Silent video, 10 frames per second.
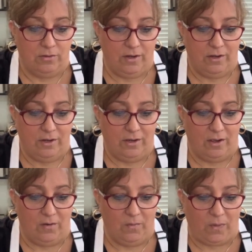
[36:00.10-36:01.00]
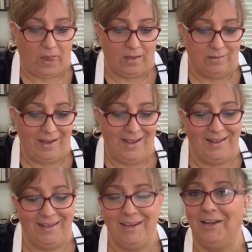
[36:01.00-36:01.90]
So there you go.
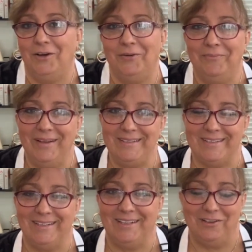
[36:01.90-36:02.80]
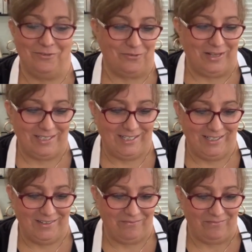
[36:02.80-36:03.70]
Hi, Leo. My son Leo's
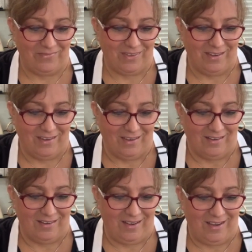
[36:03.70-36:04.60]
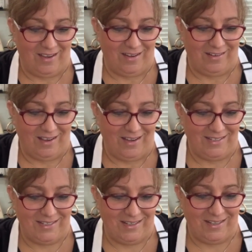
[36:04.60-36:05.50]
watching. And
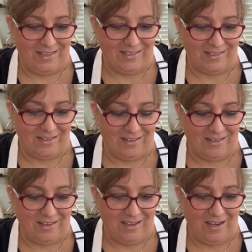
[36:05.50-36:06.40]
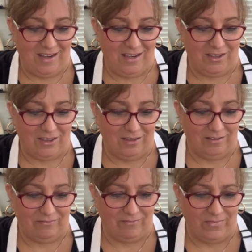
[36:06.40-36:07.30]
hi, Denise and Keith
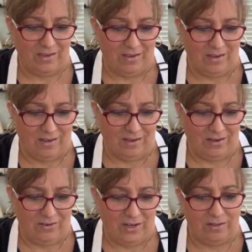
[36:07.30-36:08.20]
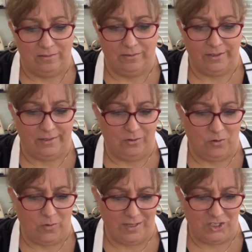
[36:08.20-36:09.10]
all right, well,
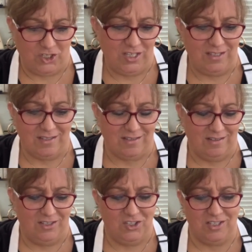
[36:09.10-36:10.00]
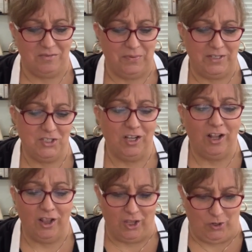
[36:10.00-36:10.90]
no questions. It's just a bunch
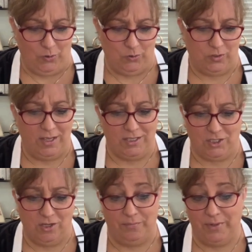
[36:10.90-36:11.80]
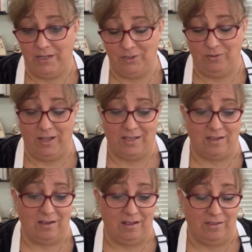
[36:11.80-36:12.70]
of hellos. That's good, but I do
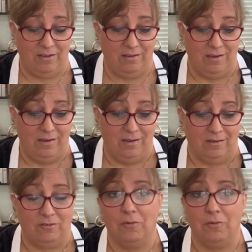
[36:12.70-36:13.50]
like the the,